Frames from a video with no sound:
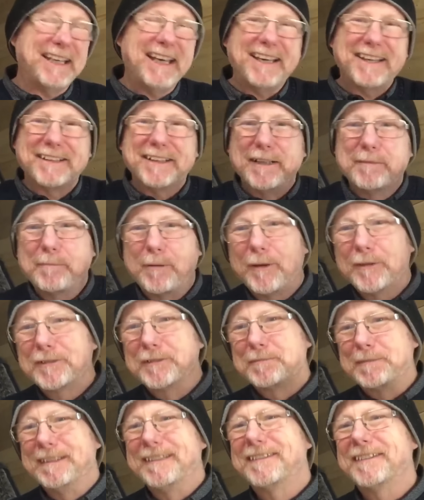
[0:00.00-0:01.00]
how can they
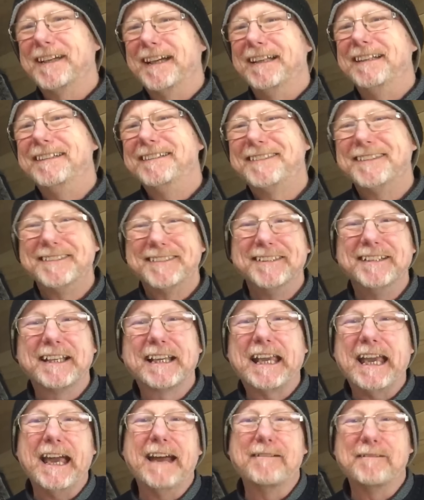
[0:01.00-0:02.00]
possibly say this isn't
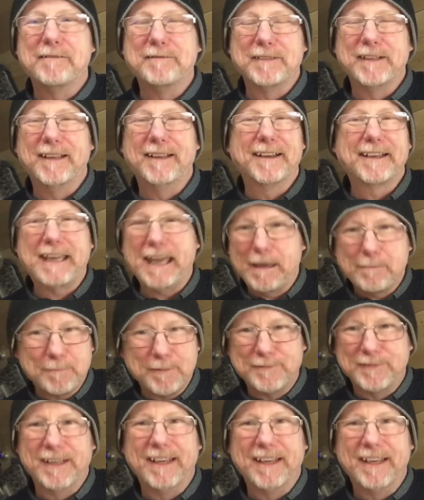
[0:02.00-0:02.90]
a camper